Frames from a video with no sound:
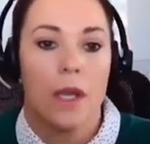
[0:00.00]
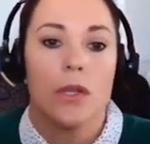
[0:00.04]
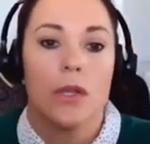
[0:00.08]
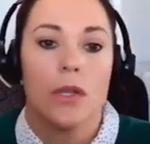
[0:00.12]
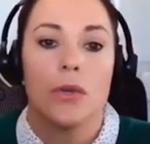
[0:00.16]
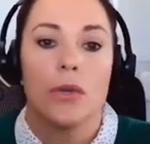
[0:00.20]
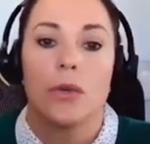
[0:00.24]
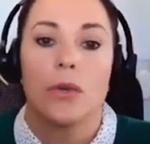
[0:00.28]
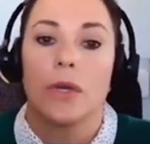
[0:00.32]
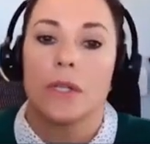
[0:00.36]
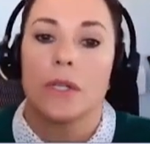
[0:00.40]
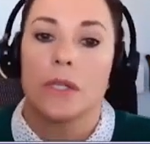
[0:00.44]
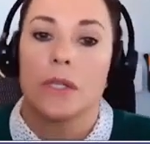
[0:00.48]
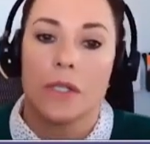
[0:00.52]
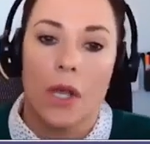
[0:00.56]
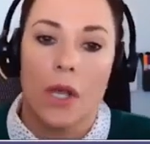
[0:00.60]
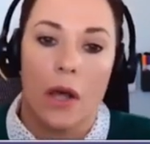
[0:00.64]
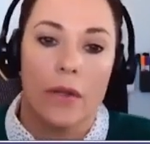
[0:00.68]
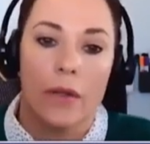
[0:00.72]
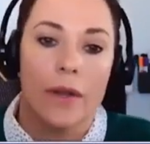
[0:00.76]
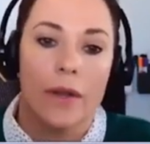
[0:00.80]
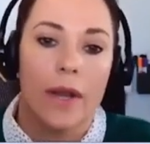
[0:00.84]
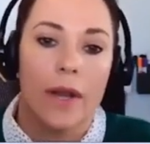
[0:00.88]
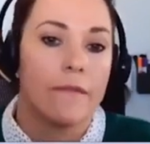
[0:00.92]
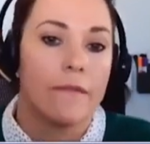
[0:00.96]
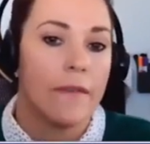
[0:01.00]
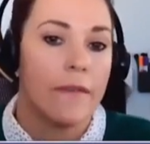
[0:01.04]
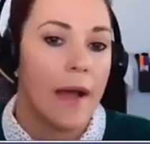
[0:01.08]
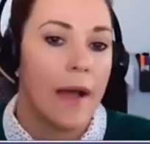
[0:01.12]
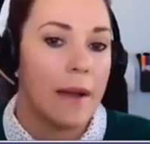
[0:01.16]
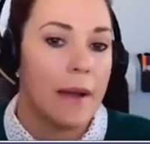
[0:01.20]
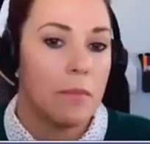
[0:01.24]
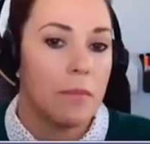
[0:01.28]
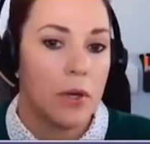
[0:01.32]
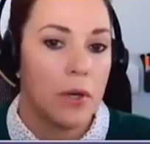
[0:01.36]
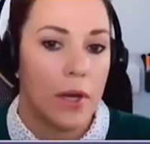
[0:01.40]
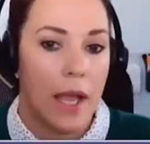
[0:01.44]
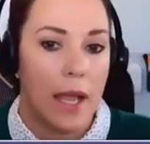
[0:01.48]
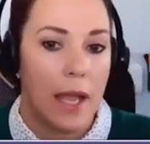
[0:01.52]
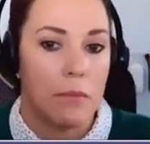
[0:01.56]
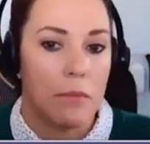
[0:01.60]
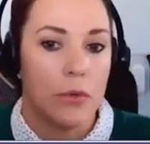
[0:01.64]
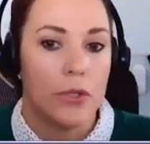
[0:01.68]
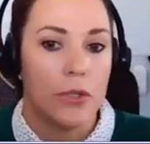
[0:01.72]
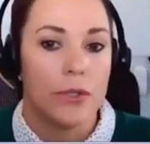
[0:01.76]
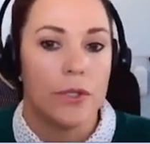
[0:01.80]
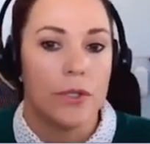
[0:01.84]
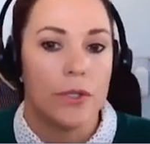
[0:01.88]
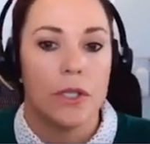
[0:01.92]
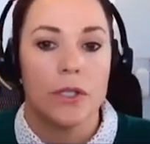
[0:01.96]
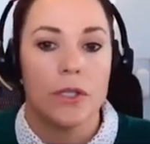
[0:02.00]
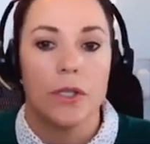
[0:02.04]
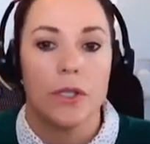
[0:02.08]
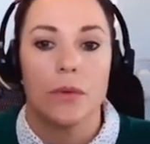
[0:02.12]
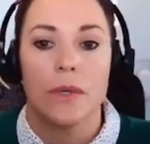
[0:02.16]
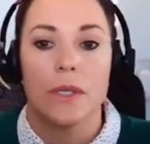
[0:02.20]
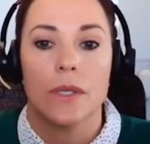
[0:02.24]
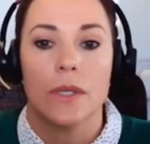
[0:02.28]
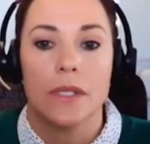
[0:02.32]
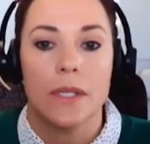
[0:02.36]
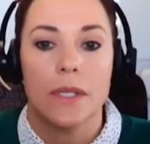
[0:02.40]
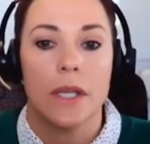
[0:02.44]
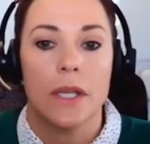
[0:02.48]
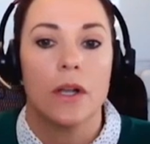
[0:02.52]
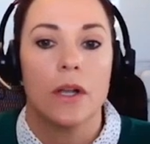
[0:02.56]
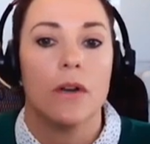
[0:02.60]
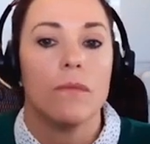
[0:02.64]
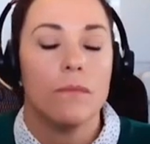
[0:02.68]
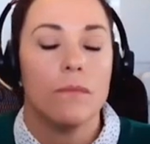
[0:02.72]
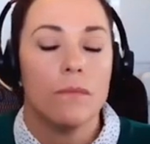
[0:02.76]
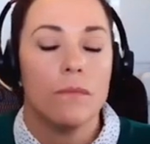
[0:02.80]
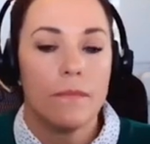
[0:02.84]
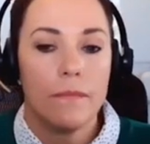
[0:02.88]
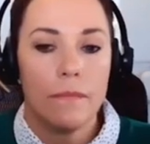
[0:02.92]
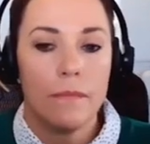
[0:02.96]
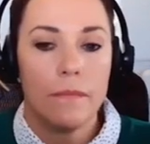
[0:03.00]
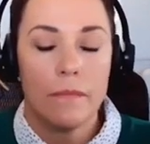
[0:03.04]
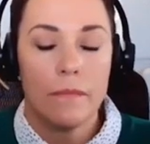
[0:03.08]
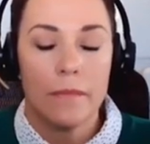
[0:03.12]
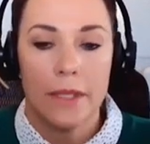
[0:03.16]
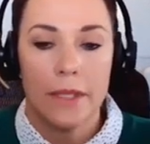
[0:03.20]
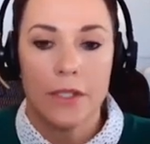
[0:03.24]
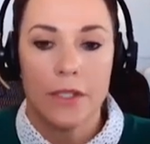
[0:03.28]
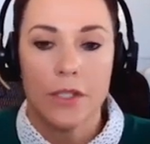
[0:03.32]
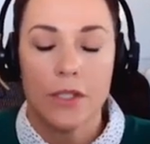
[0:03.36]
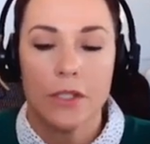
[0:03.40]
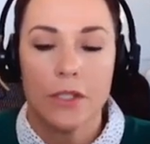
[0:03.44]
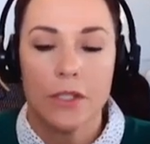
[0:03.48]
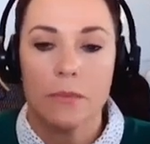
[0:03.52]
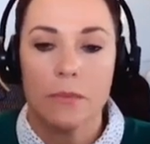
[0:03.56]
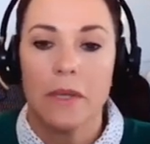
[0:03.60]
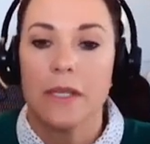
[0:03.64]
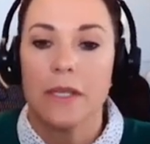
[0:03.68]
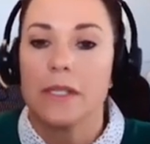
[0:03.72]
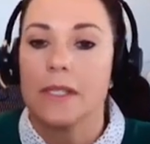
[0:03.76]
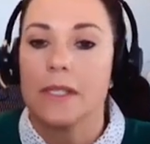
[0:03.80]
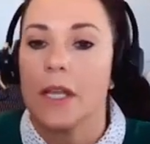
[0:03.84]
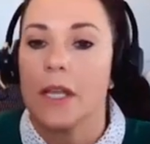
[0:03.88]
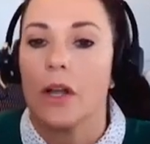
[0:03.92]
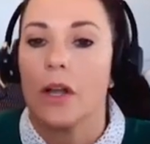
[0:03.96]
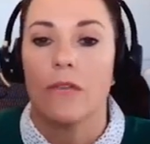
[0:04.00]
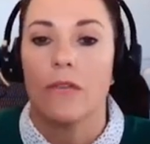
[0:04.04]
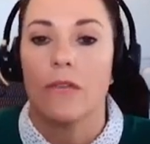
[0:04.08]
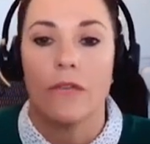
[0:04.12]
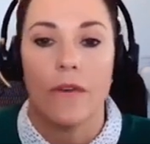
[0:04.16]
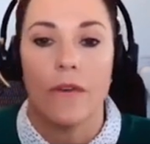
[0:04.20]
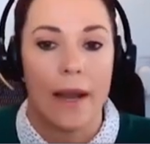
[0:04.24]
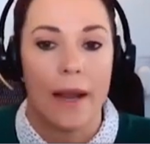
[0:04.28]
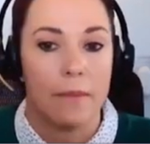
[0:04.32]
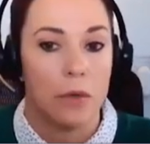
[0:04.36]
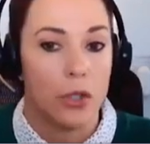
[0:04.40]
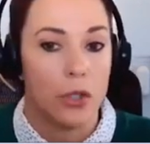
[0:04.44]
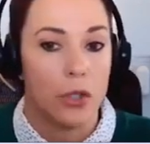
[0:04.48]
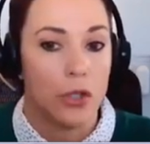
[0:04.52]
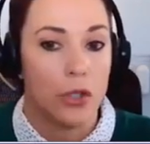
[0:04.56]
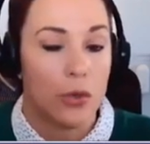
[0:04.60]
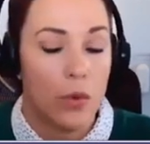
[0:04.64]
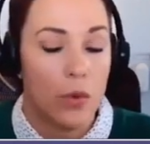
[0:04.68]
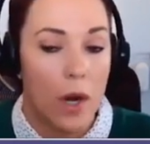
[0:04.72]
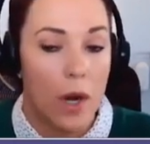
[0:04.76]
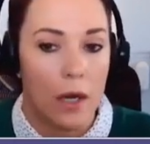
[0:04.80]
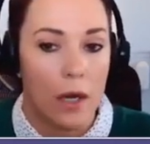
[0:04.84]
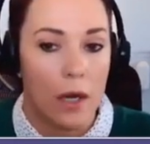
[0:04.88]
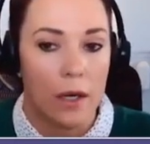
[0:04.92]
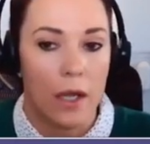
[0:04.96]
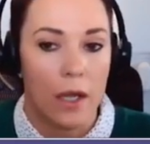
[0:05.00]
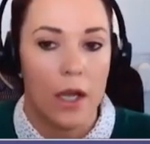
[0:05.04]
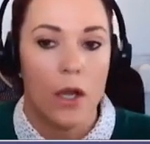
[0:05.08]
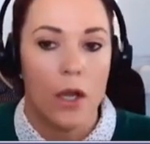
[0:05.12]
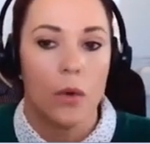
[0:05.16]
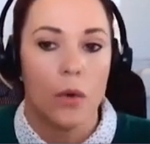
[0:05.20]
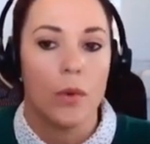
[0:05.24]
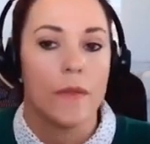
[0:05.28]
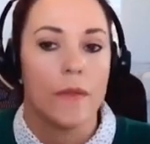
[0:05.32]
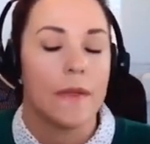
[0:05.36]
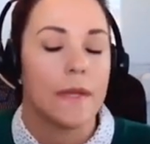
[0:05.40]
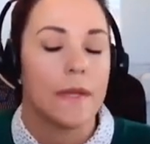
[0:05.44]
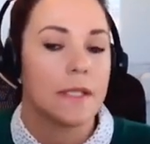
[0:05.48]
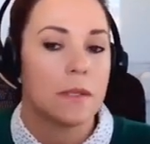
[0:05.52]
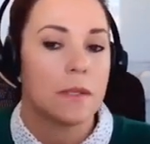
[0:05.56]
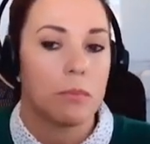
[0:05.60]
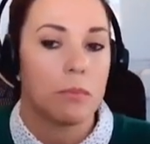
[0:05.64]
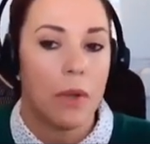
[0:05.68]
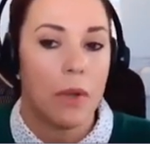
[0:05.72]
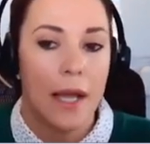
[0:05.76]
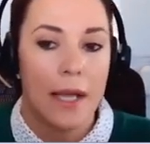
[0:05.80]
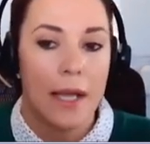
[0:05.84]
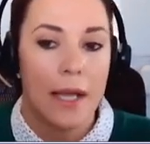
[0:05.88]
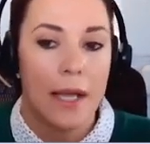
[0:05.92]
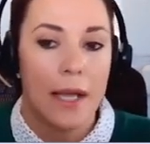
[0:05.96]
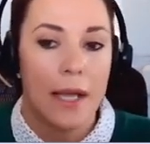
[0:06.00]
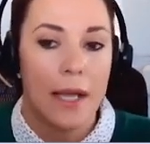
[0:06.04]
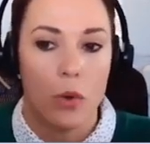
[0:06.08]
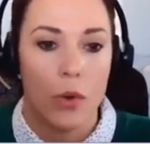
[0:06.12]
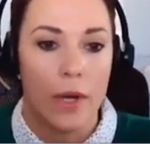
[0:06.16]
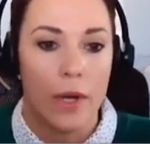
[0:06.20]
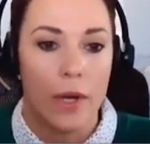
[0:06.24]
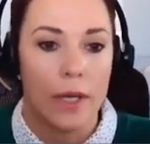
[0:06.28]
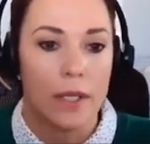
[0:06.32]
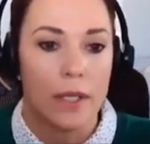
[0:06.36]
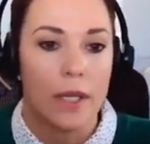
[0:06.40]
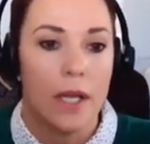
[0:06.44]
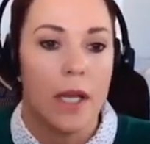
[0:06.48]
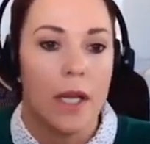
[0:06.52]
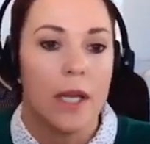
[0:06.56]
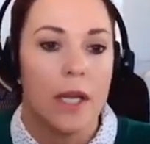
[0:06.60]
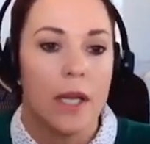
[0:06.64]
You consolidate fiber cables into a single fiber trunk with a splice point